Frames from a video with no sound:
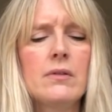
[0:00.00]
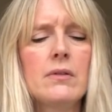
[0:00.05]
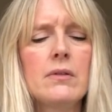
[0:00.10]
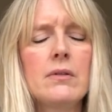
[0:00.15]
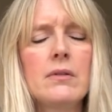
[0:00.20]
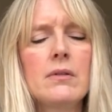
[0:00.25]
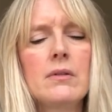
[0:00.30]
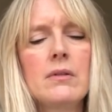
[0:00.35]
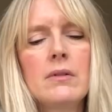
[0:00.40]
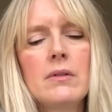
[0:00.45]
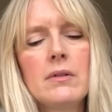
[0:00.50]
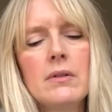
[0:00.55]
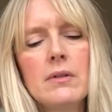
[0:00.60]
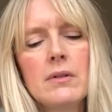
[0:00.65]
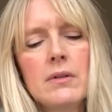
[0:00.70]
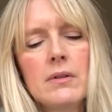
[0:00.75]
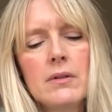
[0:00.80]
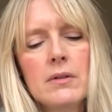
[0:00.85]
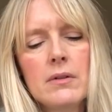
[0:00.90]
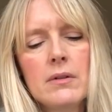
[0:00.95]

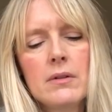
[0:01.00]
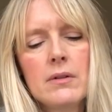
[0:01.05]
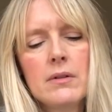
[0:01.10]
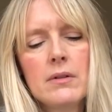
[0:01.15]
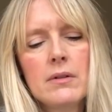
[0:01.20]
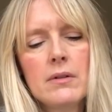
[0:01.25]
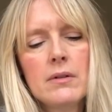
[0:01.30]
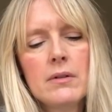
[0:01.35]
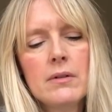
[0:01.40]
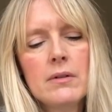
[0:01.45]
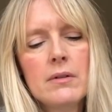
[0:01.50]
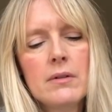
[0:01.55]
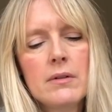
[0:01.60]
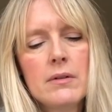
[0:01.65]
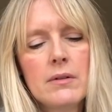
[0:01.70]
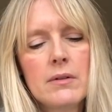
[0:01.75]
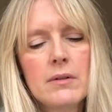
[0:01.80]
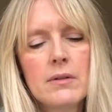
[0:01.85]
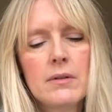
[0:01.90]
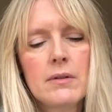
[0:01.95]

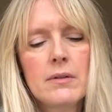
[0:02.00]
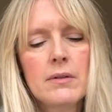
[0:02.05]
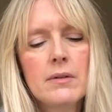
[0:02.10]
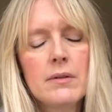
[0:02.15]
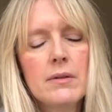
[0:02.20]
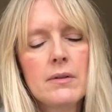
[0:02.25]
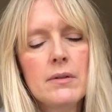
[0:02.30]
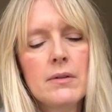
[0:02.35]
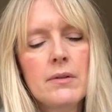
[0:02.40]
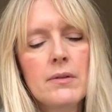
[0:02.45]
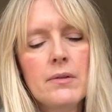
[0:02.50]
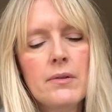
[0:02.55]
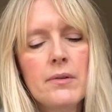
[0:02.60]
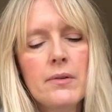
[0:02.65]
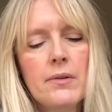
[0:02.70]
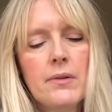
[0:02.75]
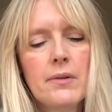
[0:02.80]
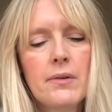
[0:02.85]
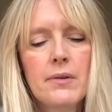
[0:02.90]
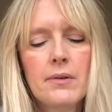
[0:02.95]

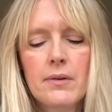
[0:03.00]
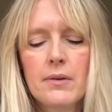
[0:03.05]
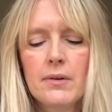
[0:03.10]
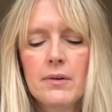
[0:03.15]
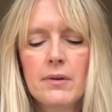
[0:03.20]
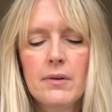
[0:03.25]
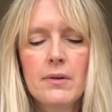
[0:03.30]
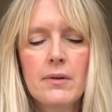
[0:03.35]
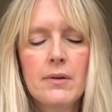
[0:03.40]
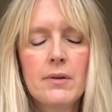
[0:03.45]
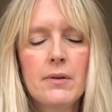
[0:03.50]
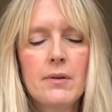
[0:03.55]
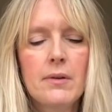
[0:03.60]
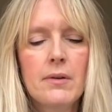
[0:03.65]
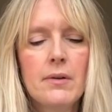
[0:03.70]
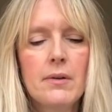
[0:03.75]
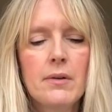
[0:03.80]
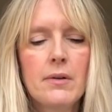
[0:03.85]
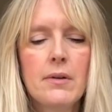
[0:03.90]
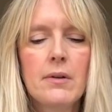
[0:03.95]

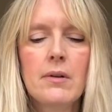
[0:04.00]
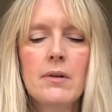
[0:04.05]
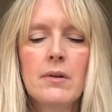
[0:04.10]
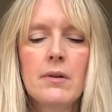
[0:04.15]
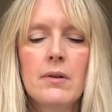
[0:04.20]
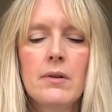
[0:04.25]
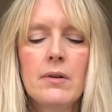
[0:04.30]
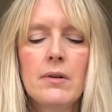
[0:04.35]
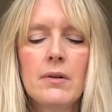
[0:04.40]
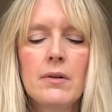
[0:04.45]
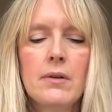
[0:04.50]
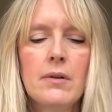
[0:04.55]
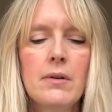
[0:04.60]
(no one is talking)